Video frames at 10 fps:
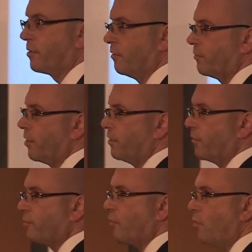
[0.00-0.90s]

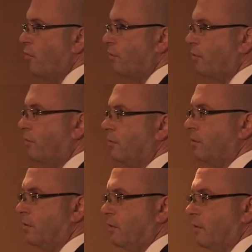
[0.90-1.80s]
self-service portal
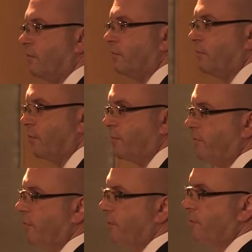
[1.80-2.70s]
for
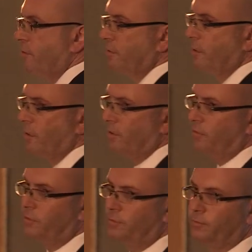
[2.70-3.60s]
provisioning
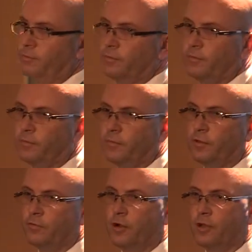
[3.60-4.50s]
those
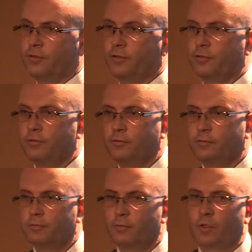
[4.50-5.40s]
devices.
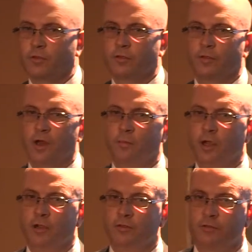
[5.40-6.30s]
So that
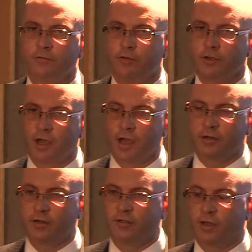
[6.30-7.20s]
means you
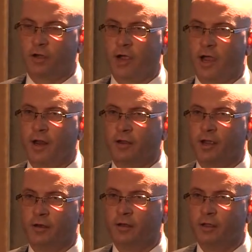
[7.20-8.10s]
can't just go out
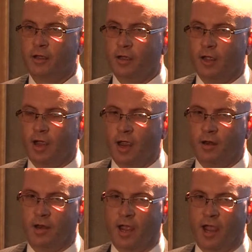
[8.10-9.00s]

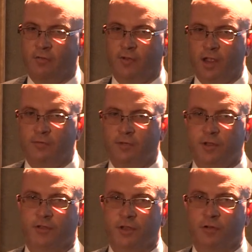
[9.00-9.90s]
and have every
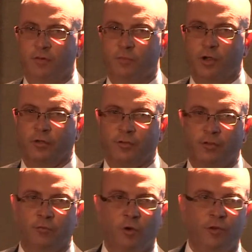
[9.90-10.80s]
single person
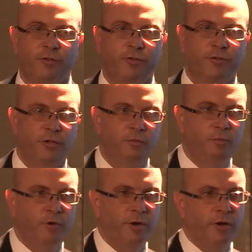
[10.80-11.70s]
that wants to
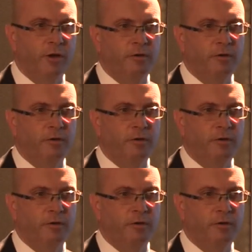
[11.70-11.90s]
bring